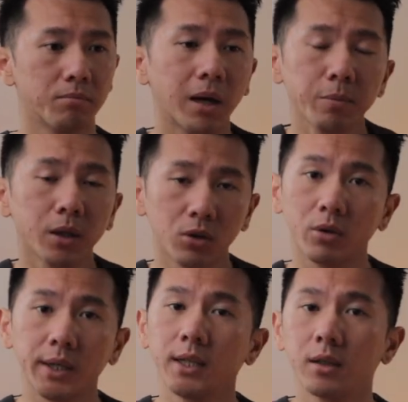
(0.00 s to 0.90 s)
might be
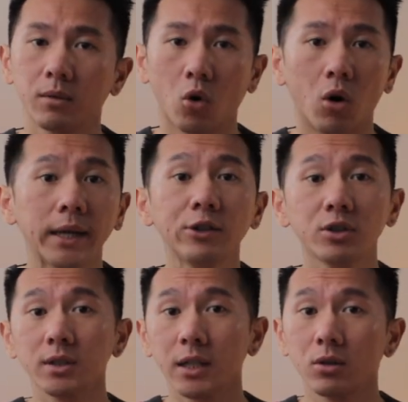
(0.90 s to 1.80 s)
doing or
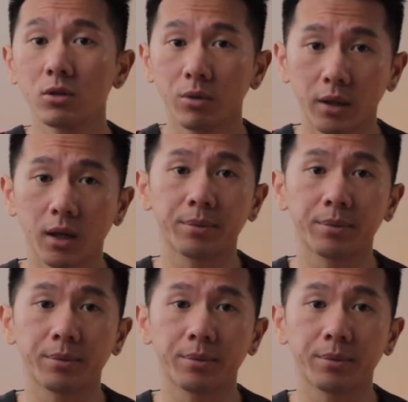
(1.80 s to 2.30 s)
interested in doing in the